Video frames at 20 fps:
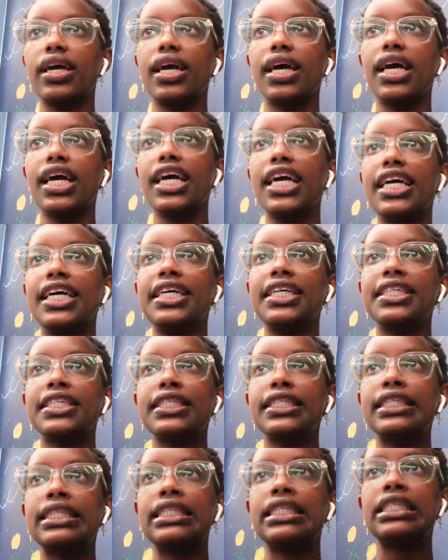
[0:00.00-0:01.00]

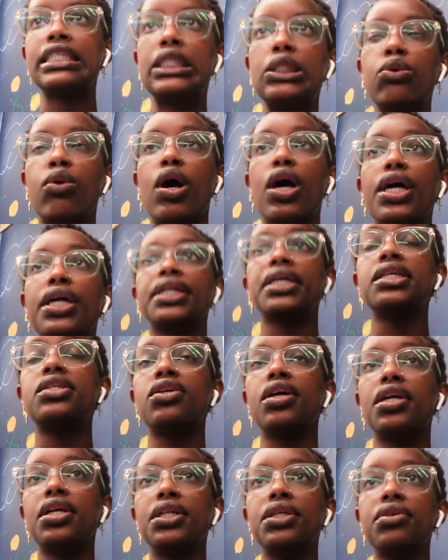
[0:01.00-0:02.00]
And what are they
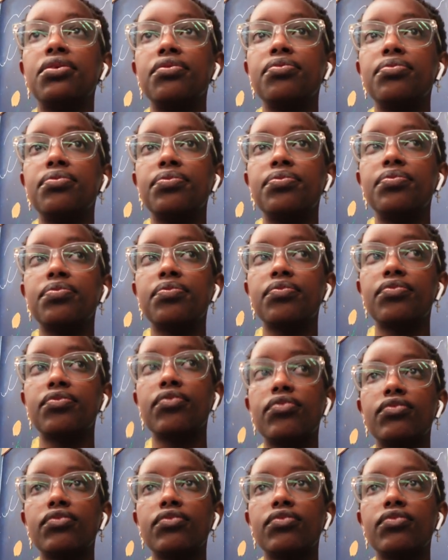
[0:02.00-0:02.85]
trying to do?